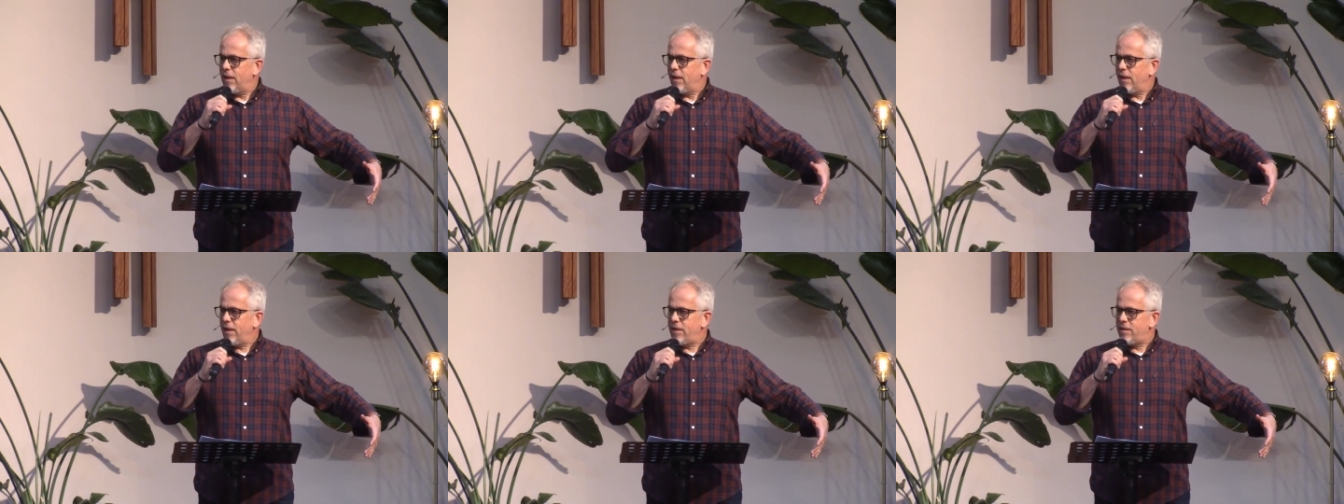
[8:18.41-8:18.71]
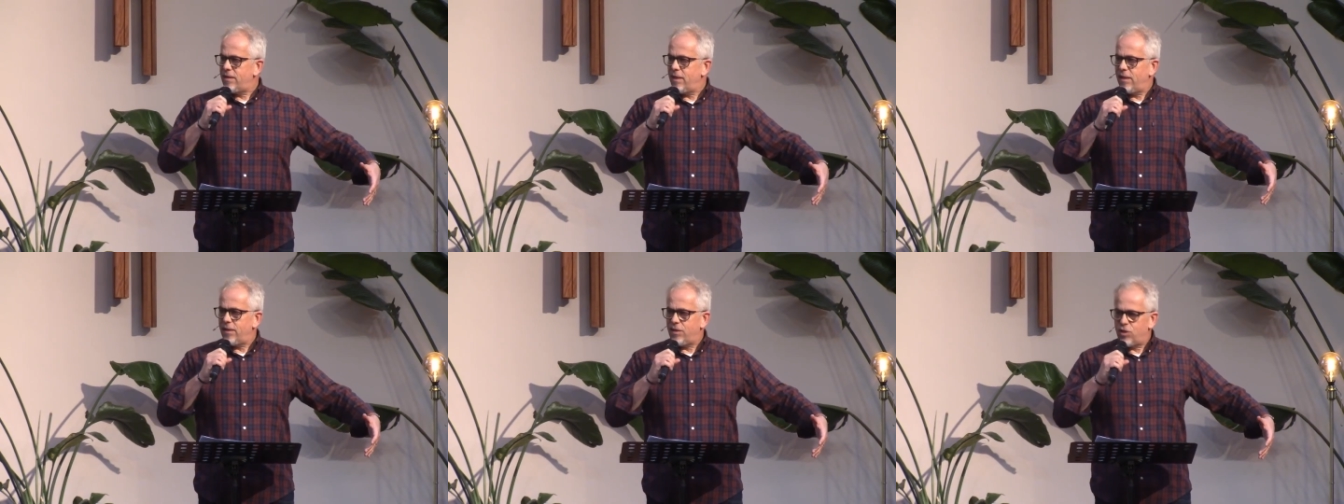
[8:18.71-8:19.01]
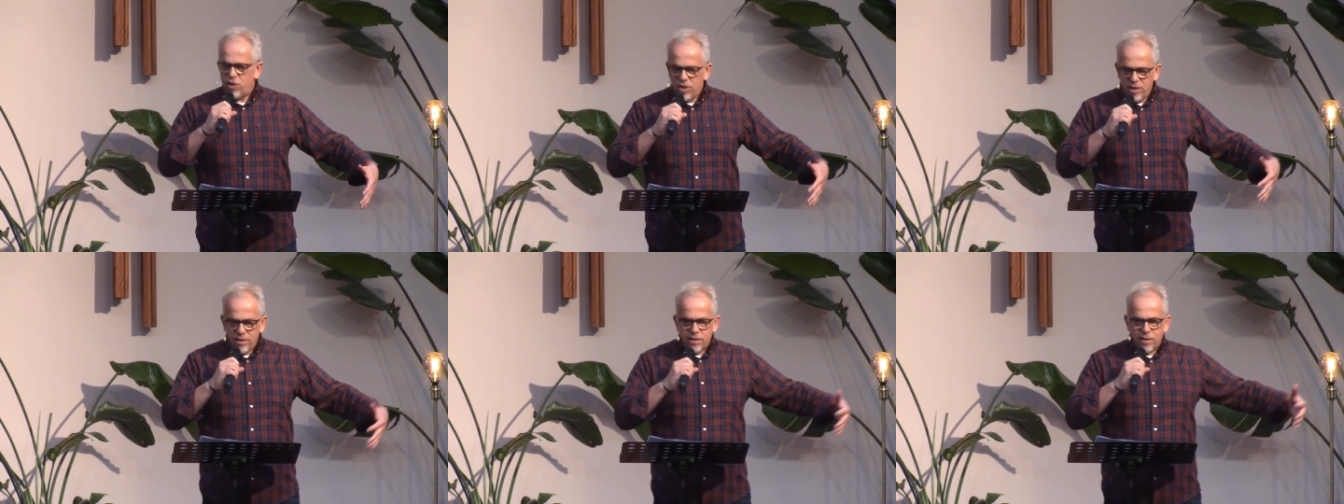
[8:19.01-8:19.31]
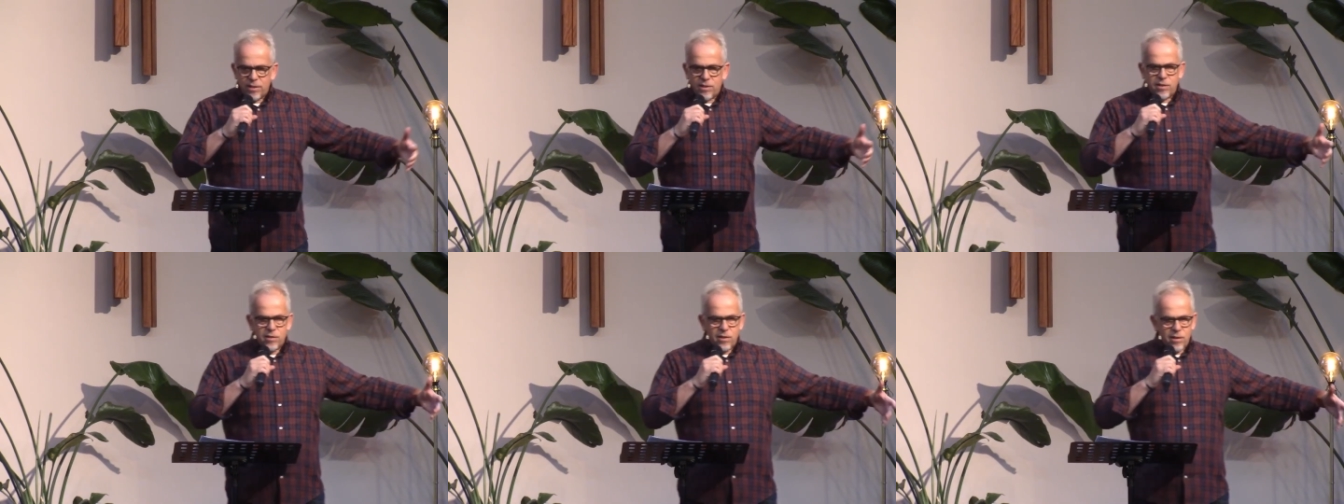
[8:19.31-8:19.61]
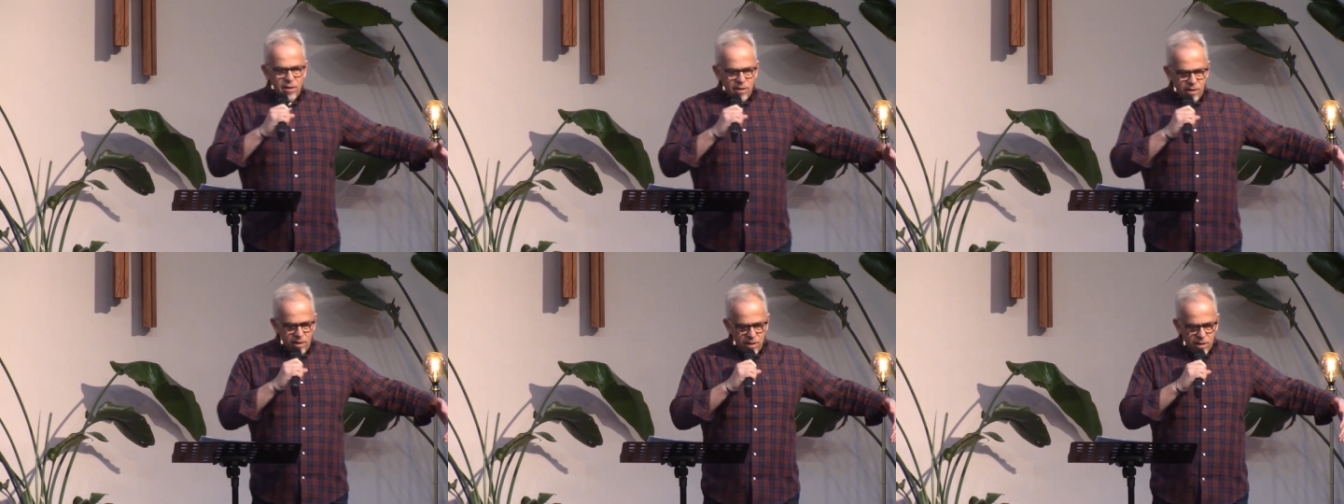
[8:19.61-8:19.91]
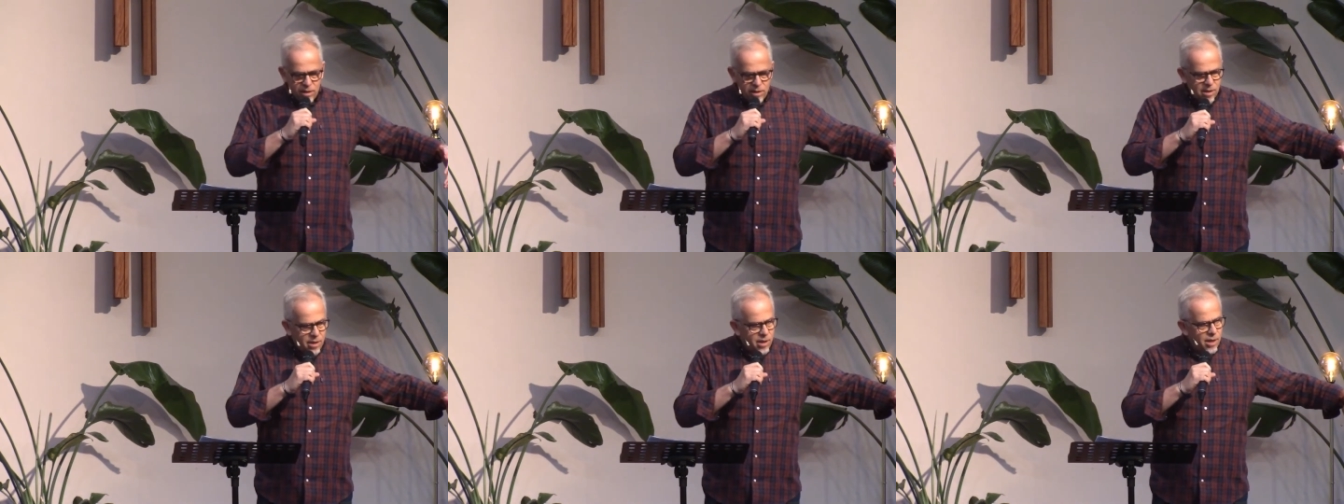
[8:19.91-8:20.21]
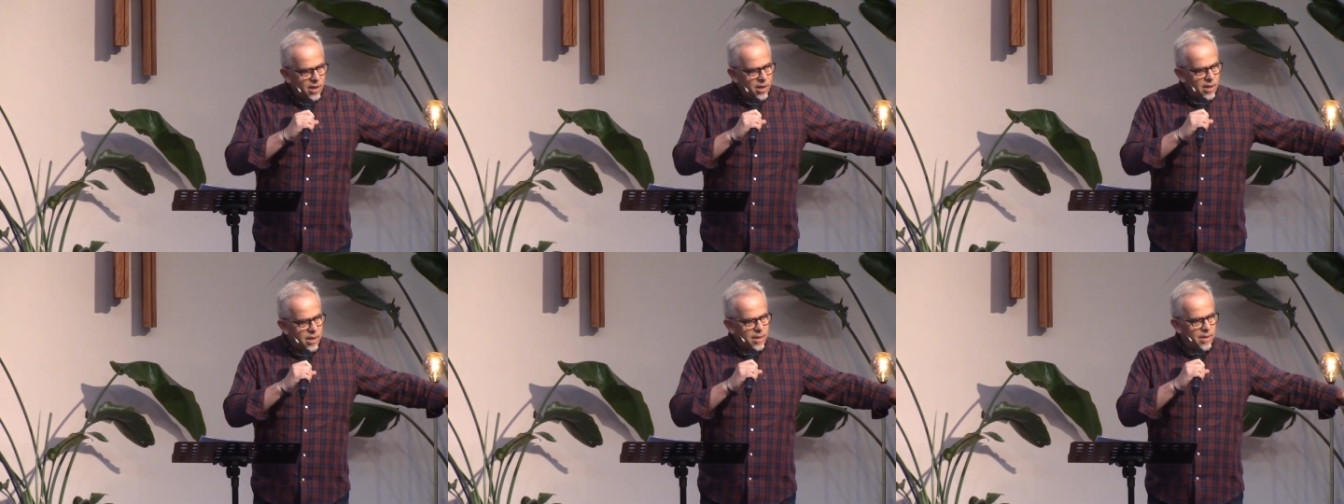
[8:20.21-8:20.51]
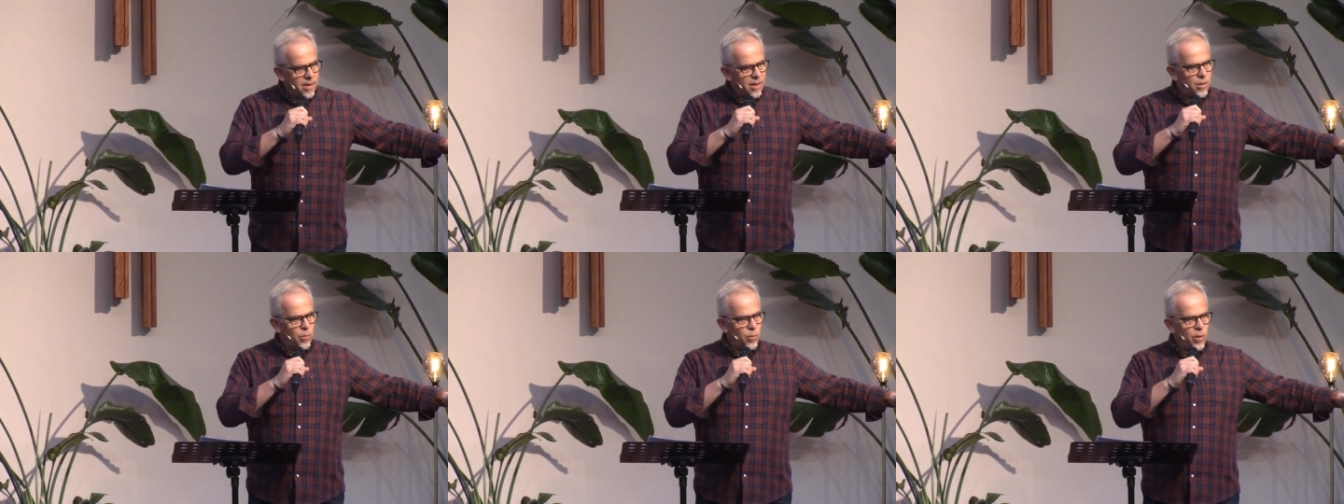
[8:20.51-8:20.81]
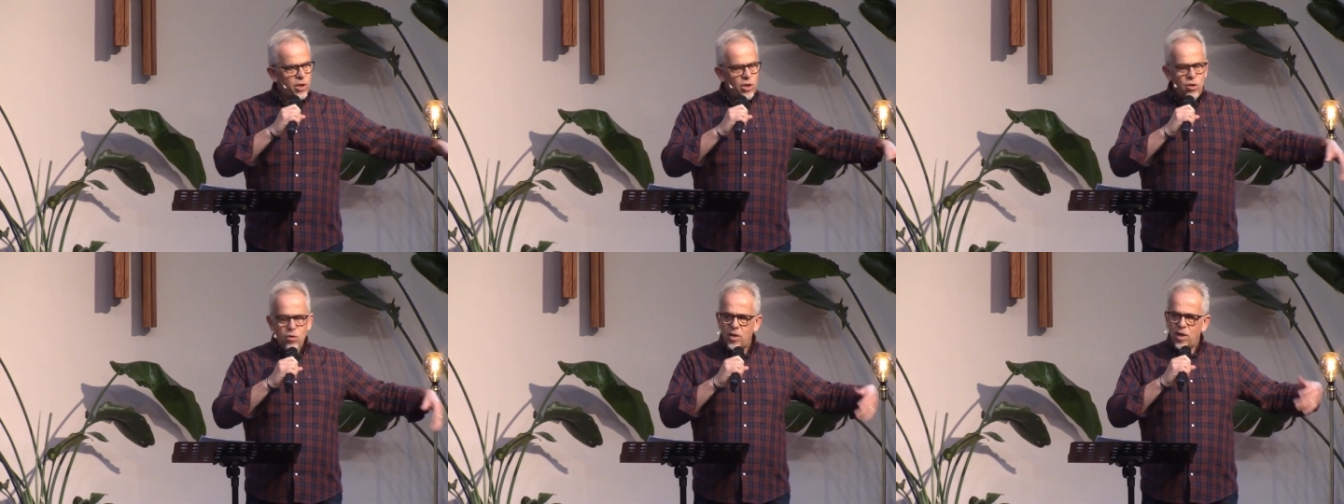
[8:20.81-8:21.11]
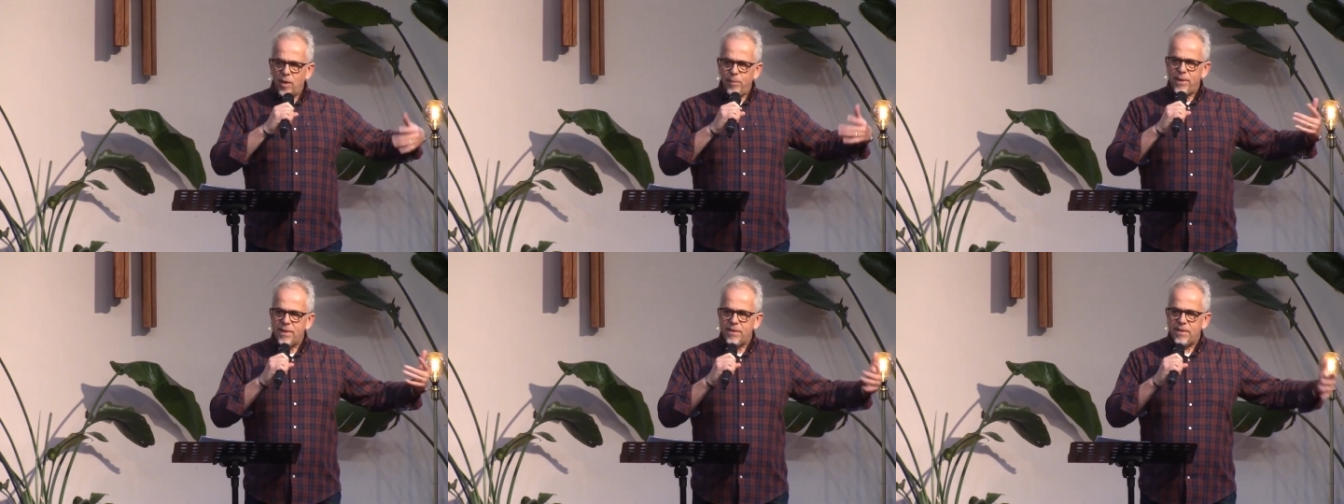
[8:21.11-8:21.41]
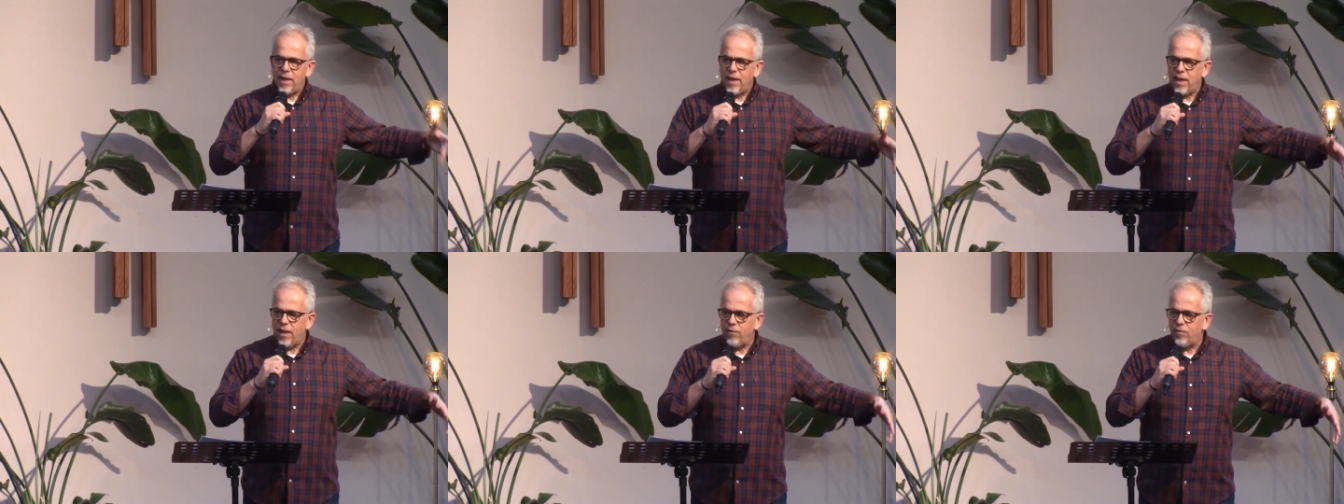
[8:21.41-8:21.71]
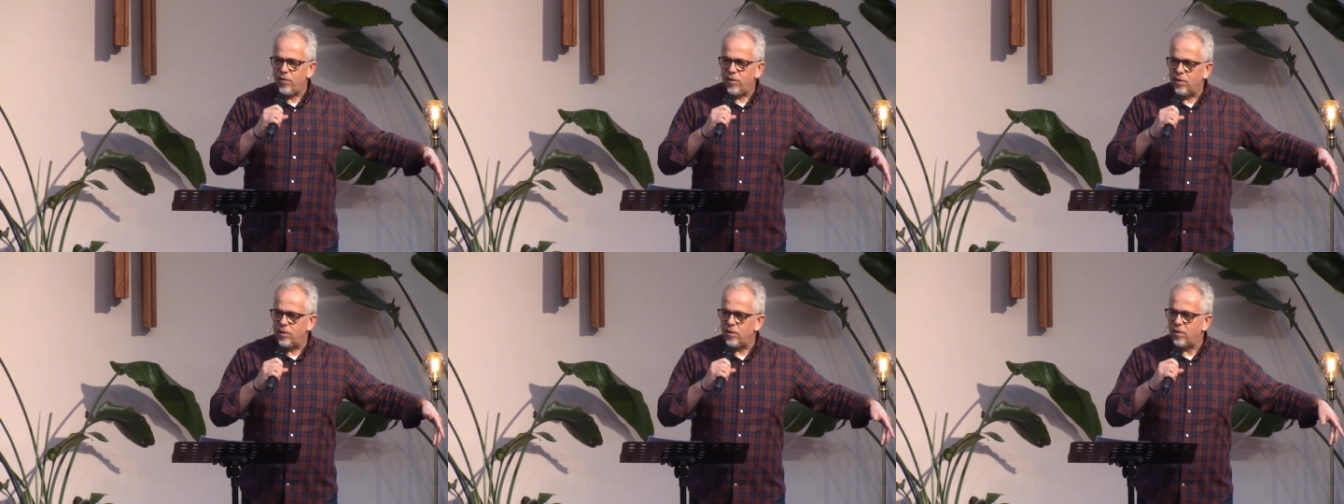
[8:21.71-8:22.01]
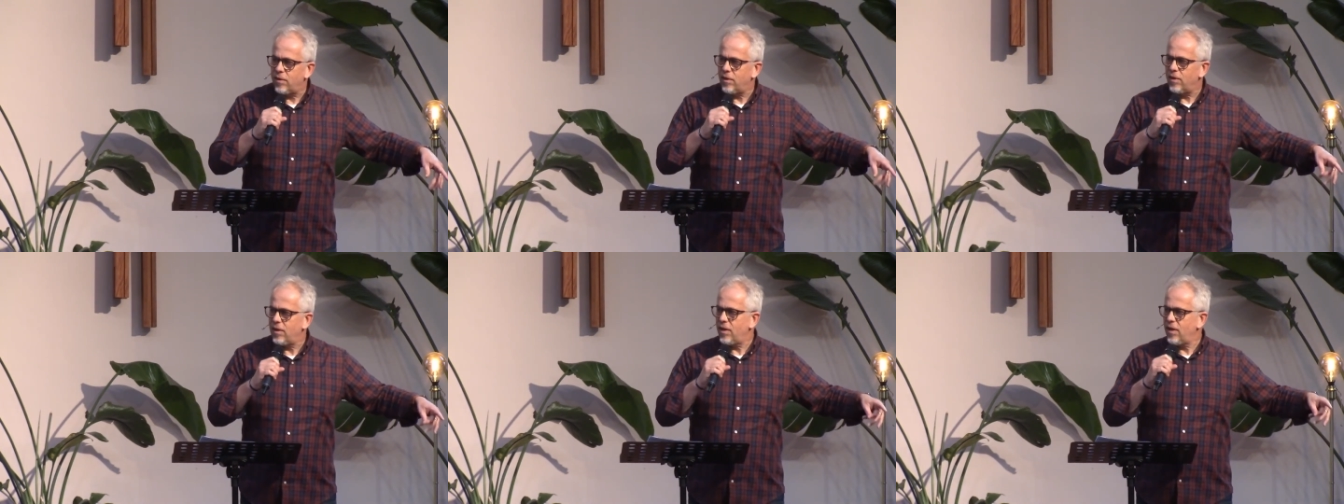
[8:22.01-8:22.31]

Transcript: and he said, Jesus, can, uh, when you come into heaven,